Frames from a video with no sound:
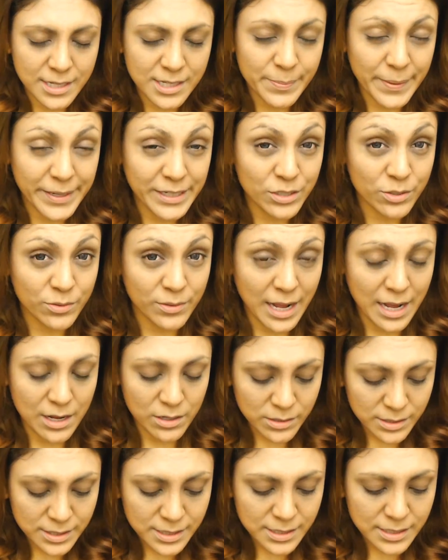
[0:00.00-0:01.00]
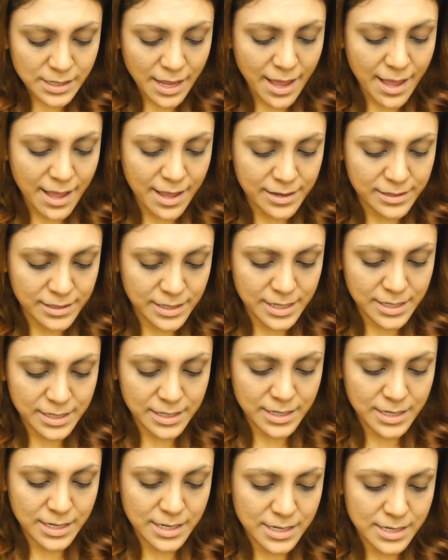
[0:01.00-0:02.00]
is by Etude House, and
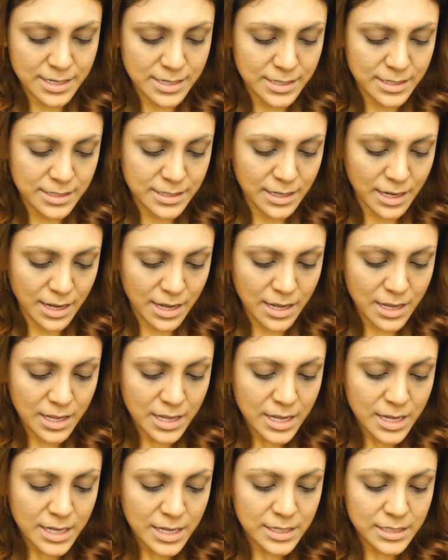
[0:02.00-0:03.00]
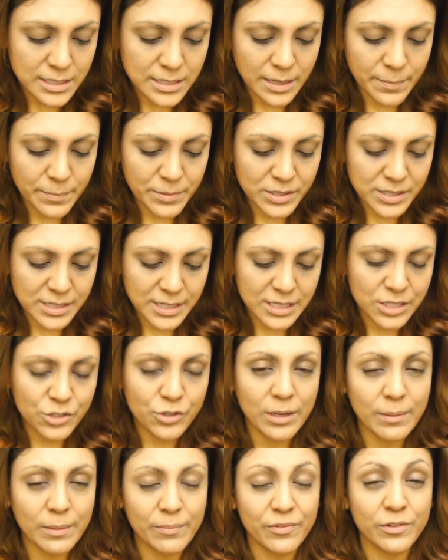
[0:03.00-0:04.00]
it is number 6
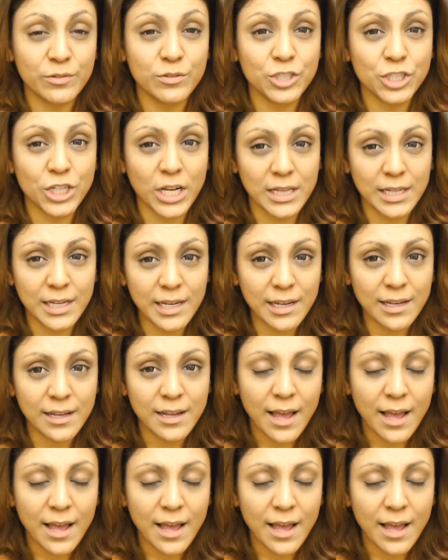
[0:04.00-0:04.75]
grapefruit jelly,